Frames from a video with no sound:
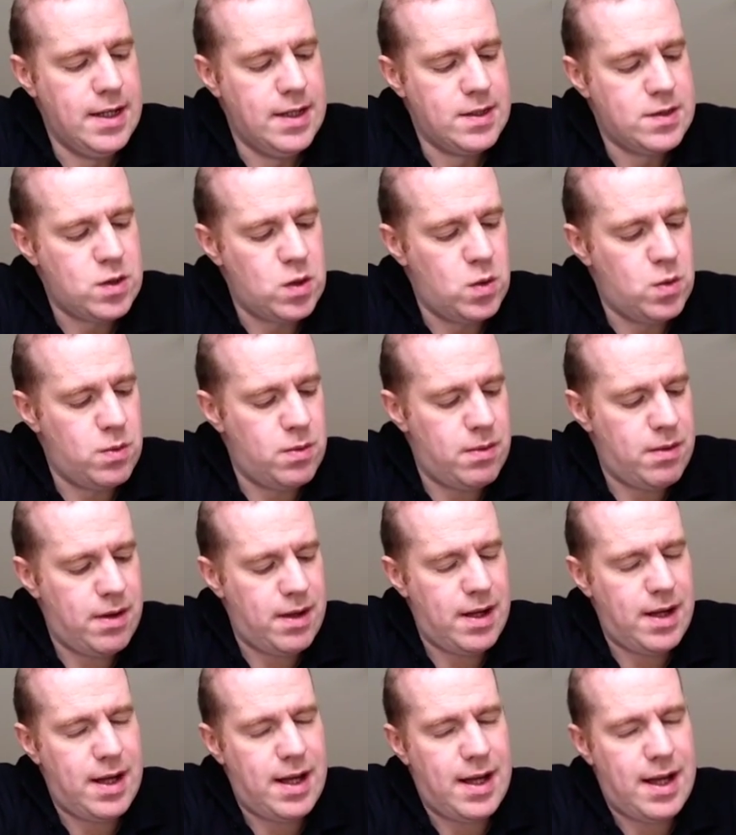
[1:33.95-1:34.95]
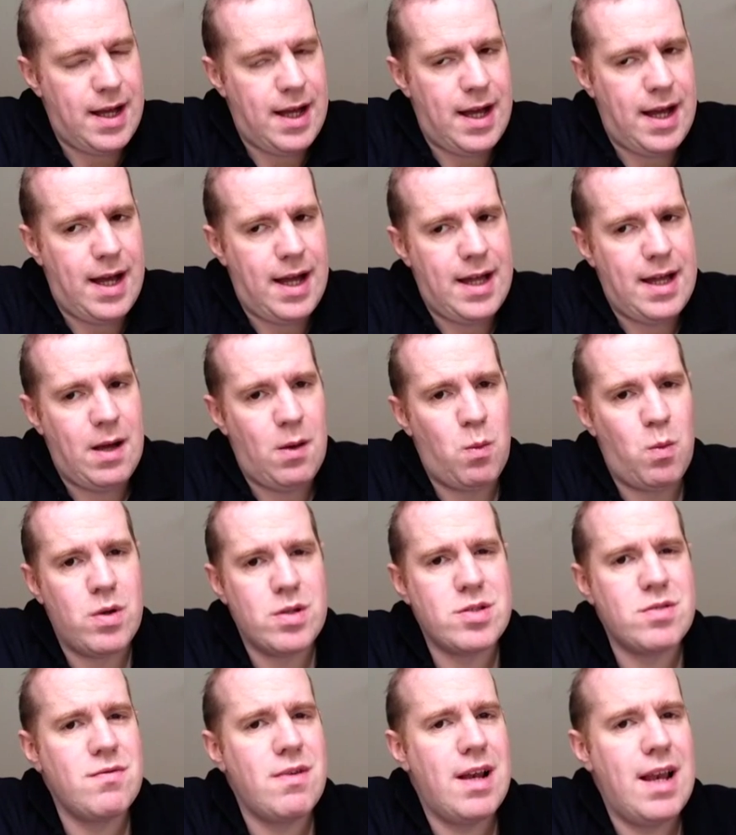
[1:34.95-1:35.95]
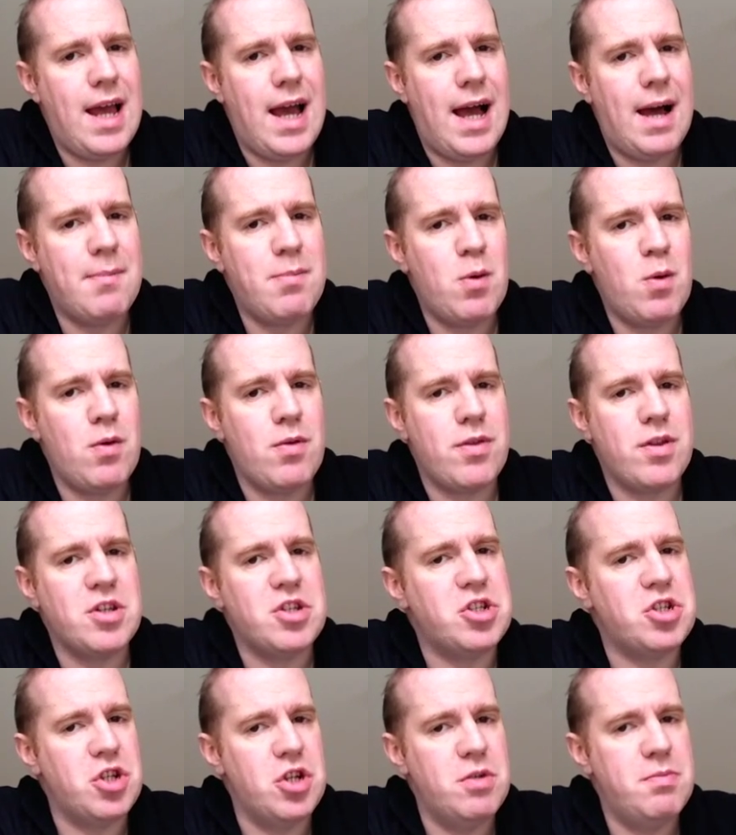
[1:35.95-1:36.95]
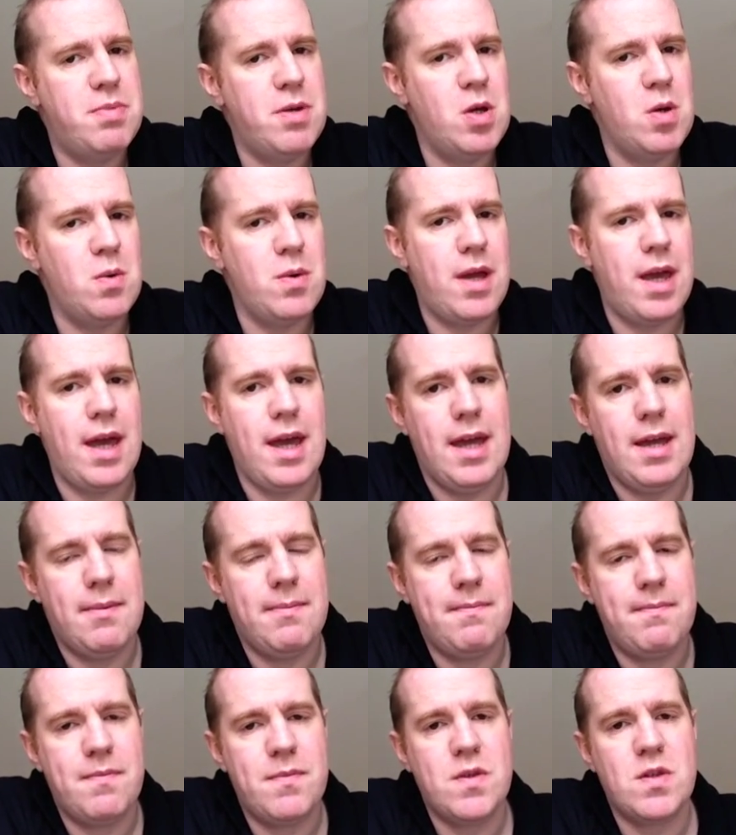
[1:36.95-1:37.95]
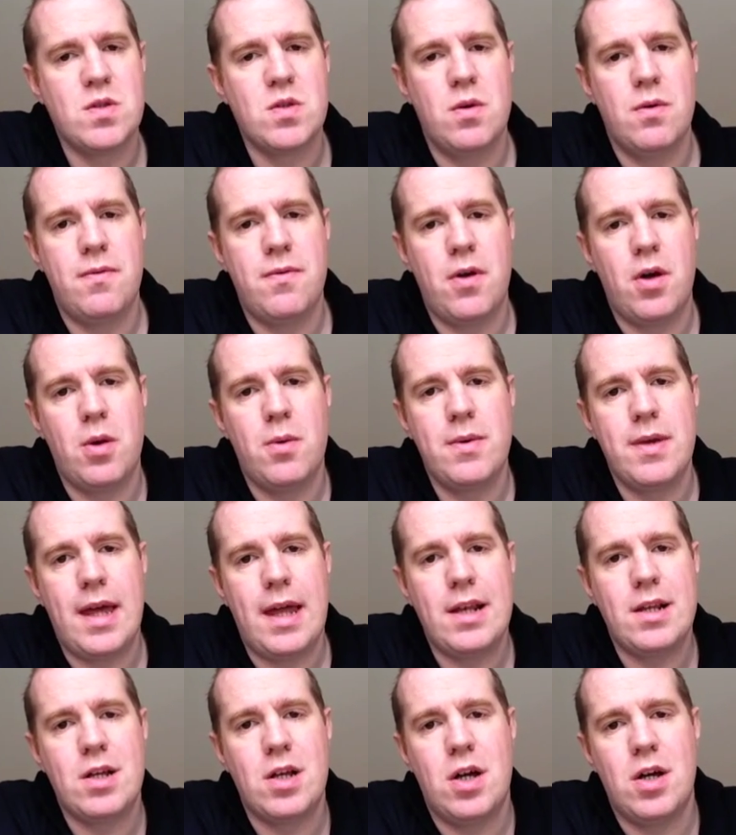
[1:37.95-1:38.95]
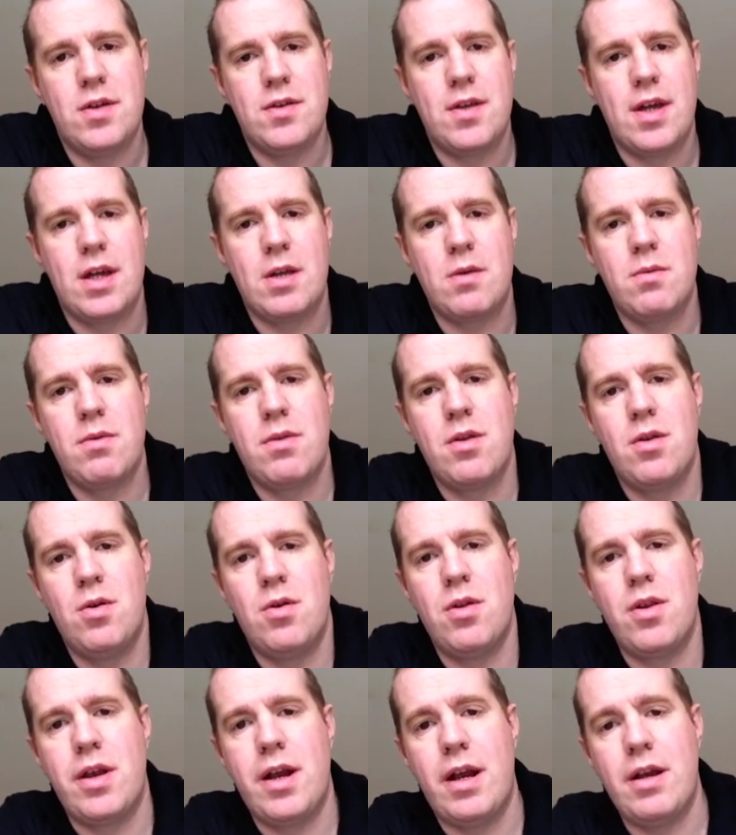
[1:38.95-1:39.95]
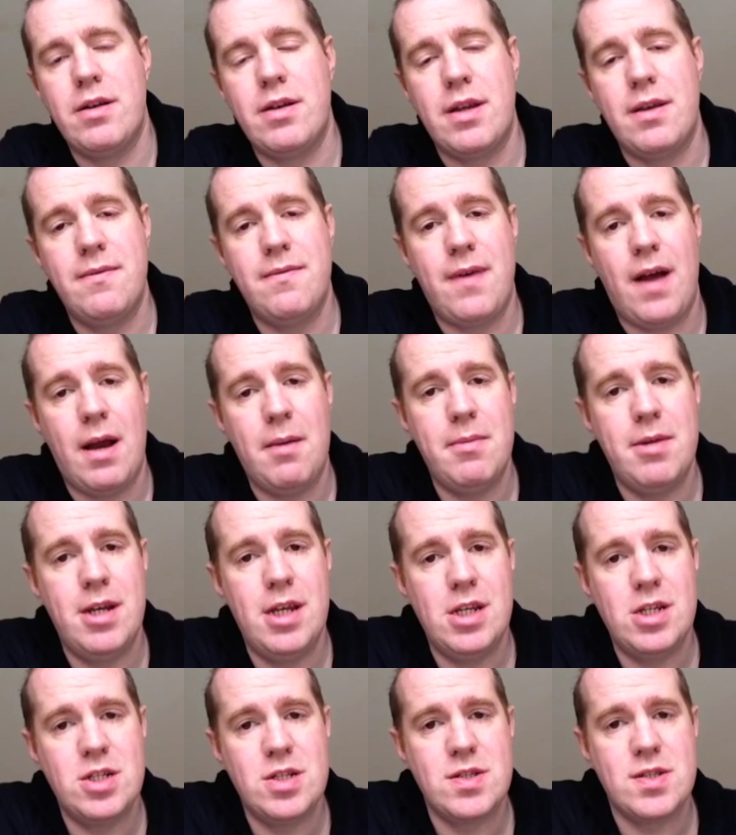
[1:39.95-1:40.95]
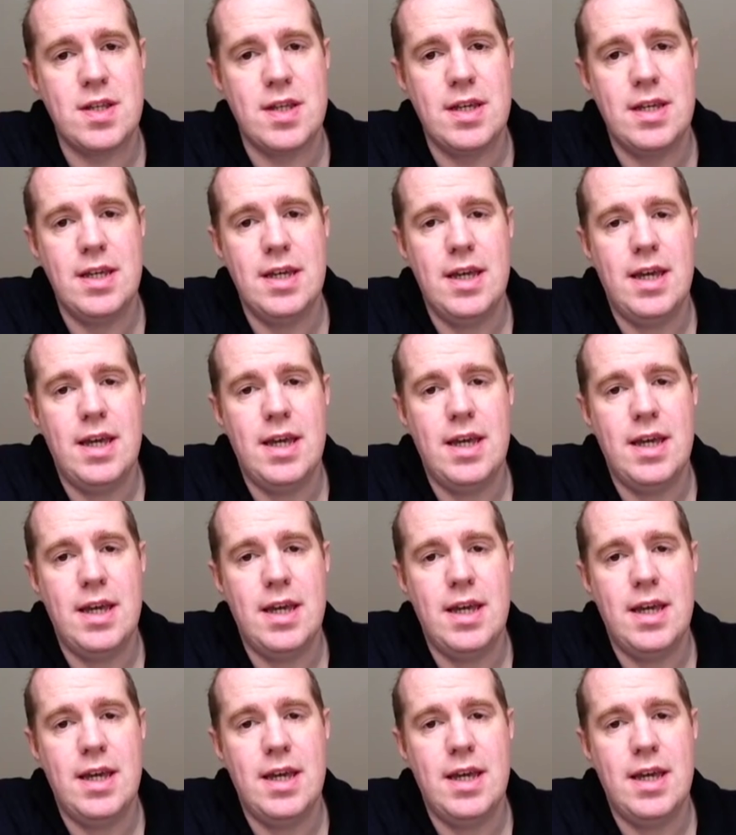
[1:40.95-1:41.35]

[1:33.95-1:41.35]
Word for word: So I wasn't really happy with the should be okay, so I thought I would get in contact with the Northern Ireland Environment Agency